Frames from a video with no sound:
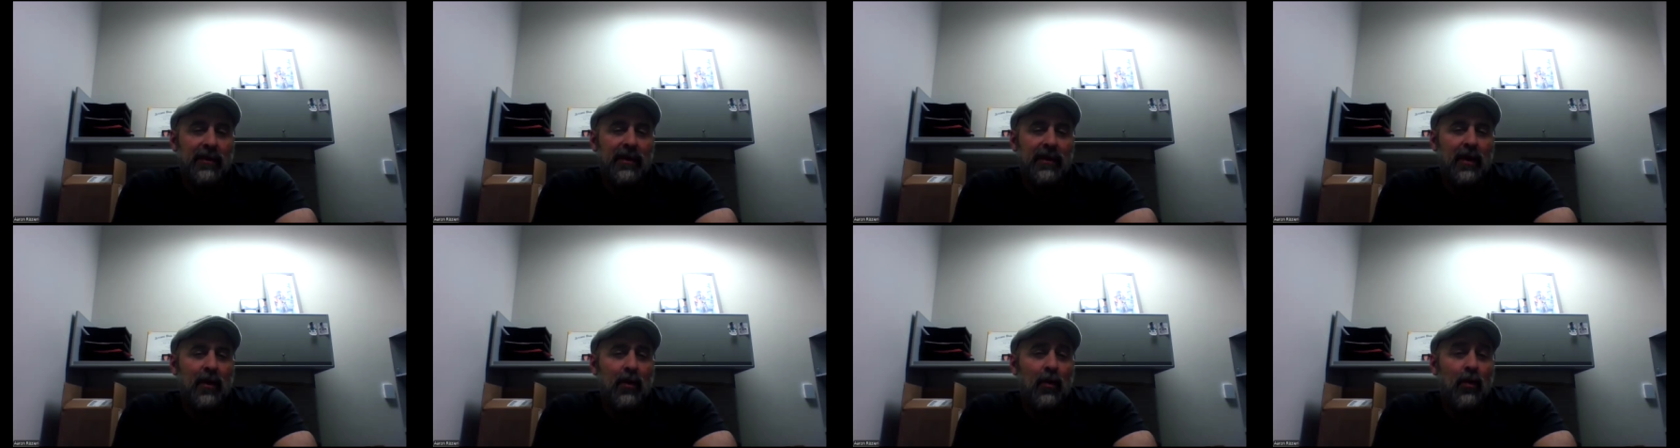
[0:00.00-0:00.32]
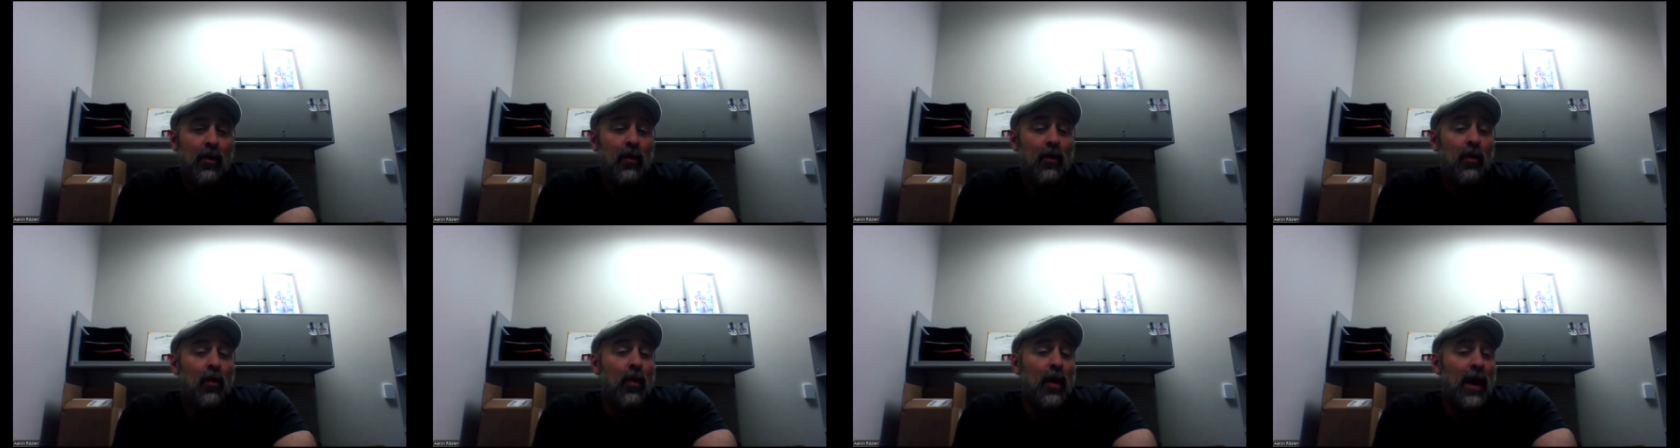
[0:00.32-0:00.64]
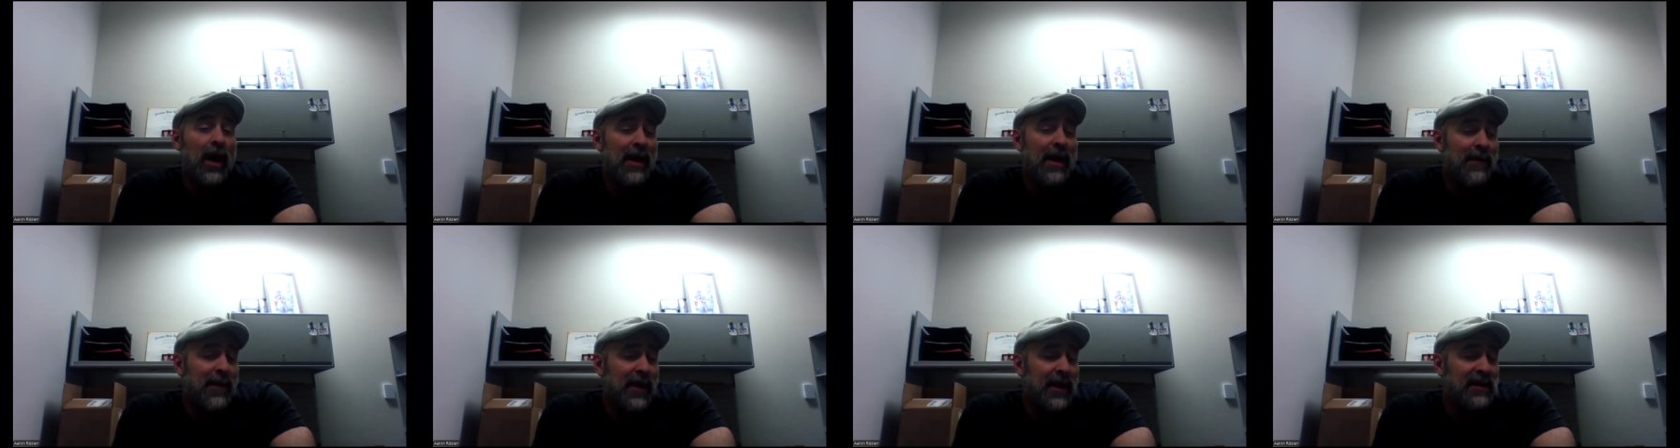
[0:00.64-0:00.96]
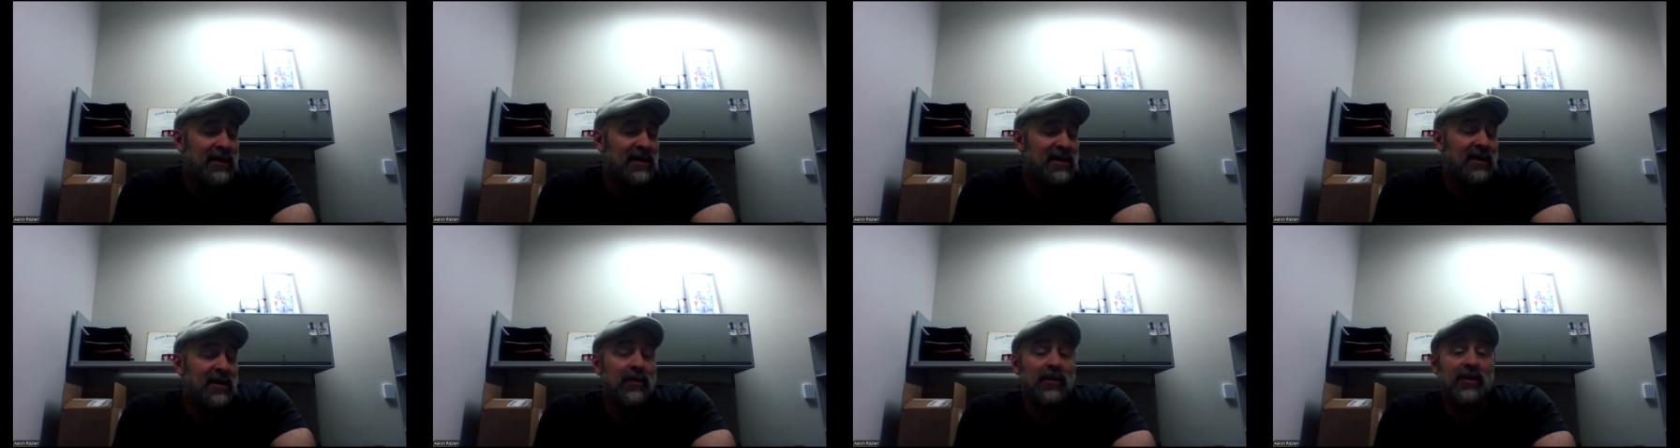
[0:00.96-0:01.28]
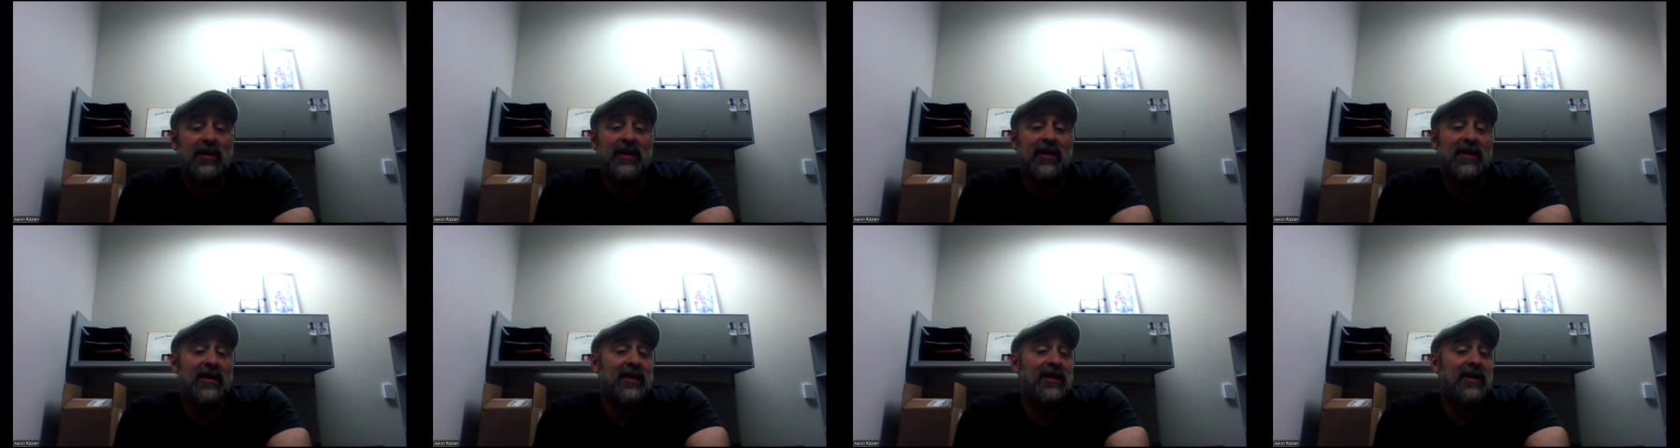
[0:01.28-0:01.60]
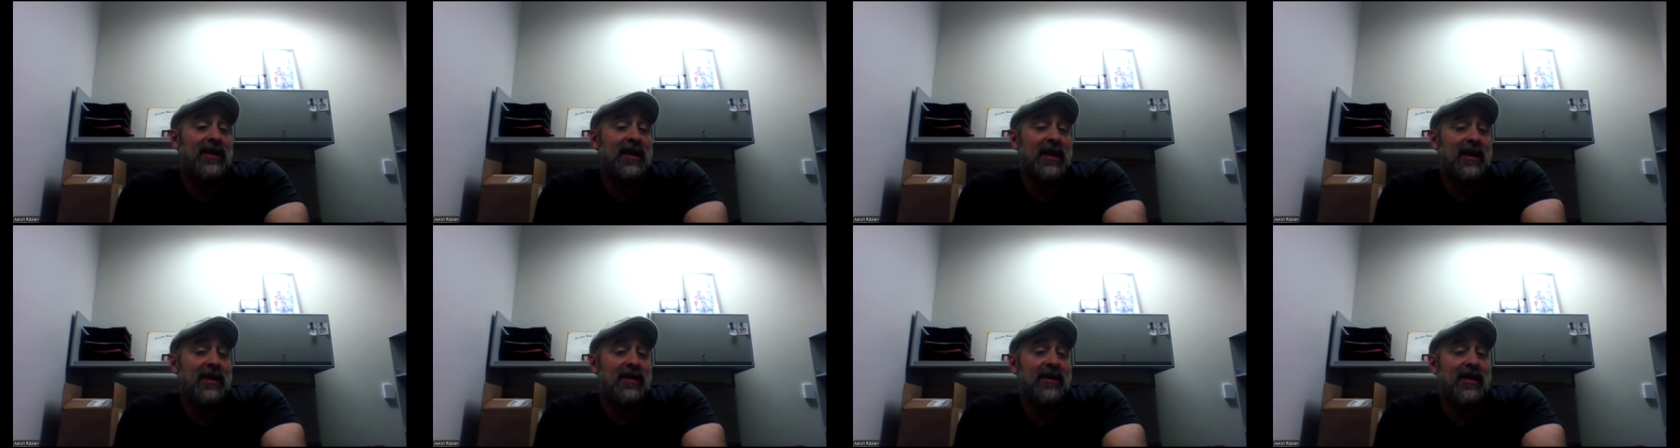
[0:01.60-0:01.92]
Now, why might someone
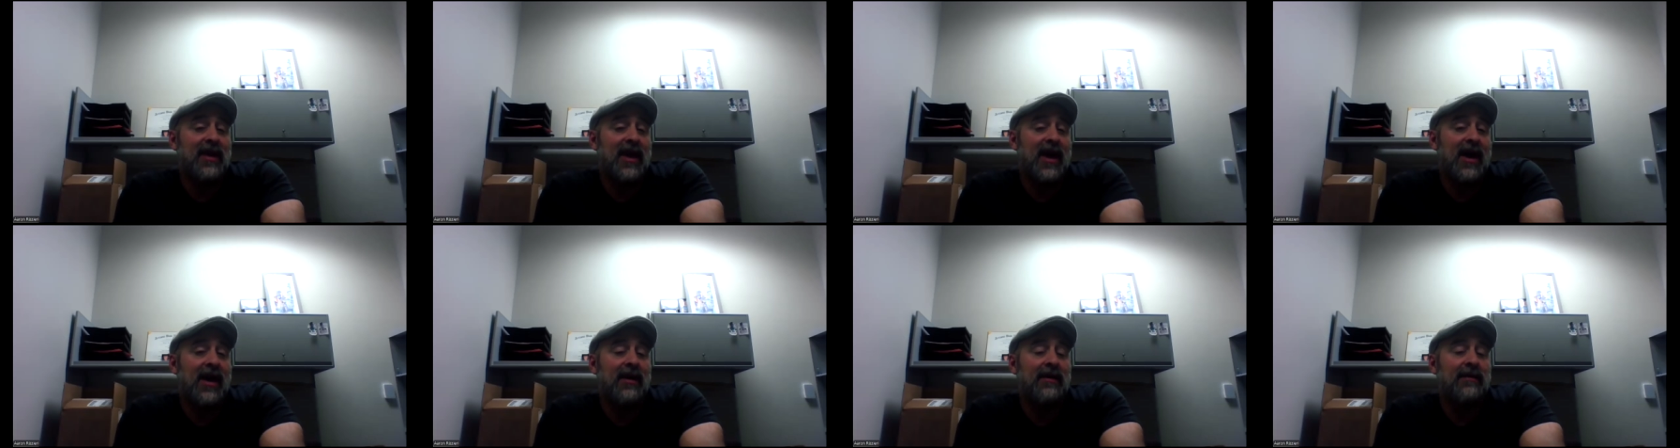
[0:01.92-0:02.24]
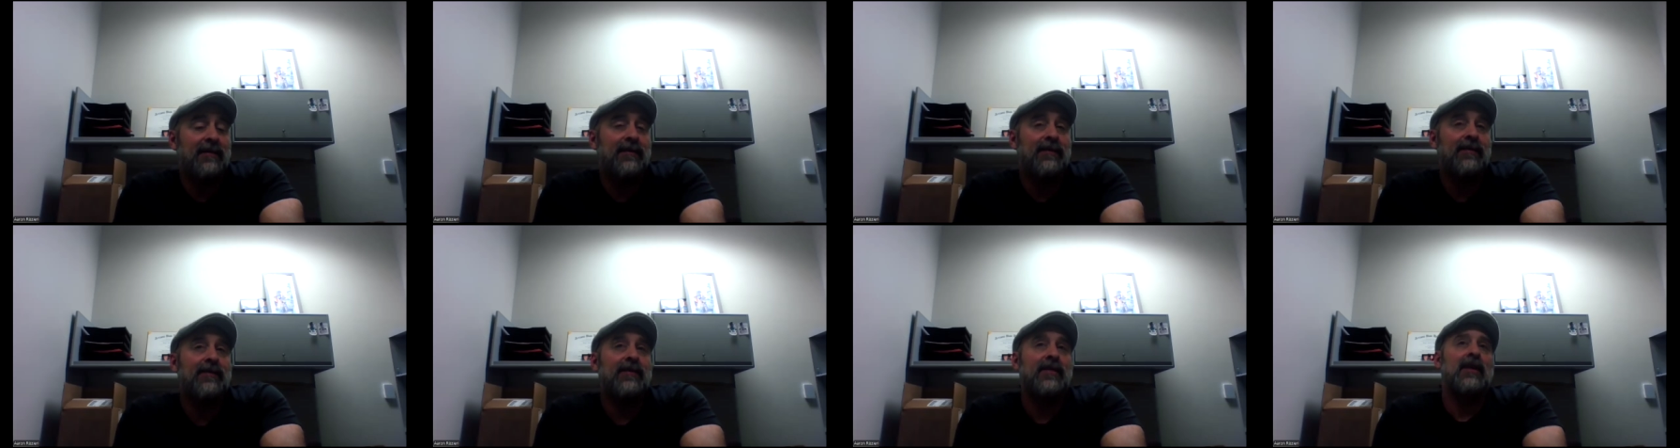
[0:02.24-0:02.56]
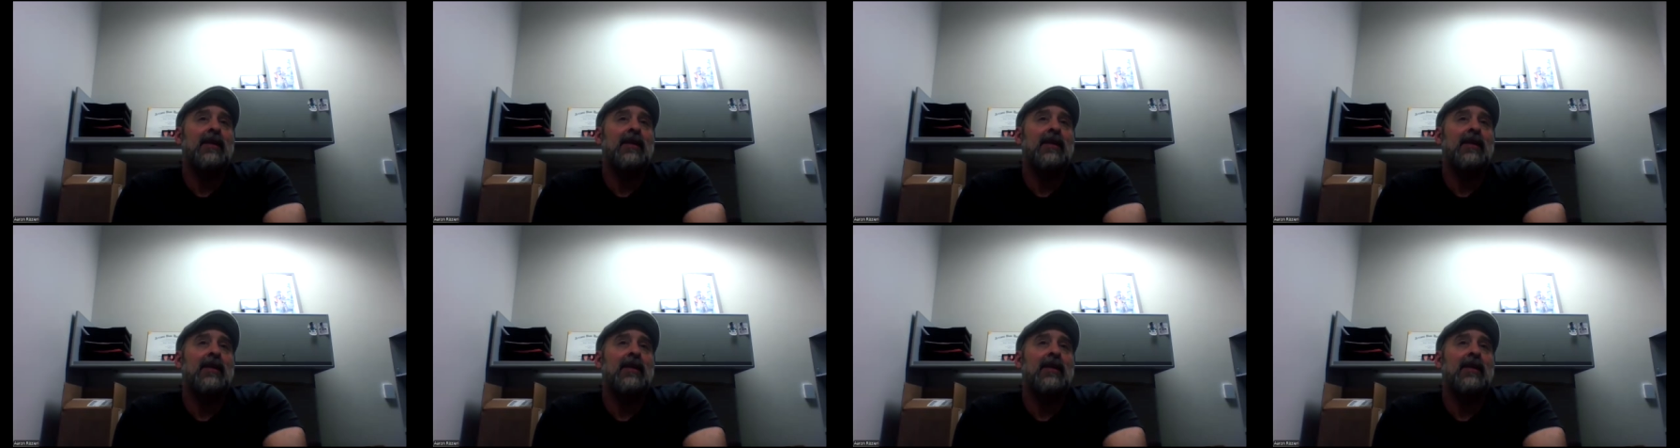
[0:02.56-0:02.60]
think that?